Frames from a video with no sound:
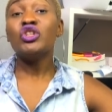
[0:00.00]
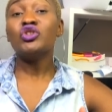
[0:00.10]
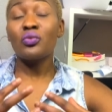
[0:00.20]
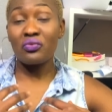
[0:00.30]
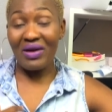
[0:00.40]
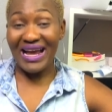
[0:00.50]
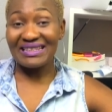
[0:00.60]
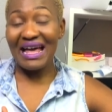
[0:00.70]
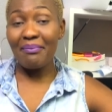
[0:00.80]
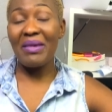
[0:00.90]
the right
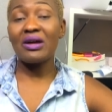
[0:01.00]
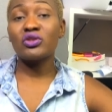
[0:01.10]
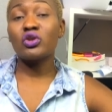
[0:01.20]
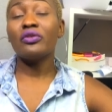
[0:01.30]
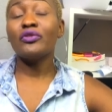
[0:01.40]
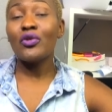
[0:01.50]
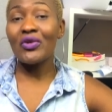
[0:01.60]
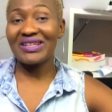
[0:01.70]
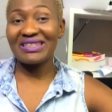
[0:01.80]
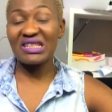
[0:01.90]
amount of
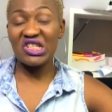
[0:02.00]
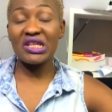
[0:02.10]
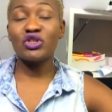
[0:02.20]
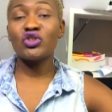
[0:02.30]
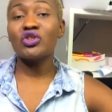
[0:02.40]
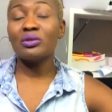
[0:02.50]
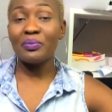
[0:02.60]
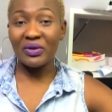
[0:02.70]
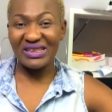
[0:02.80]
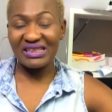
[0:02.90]
oxygen to your
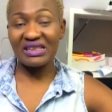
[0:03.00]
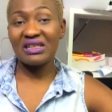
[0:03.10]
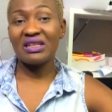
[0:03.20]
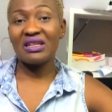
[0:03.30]
body.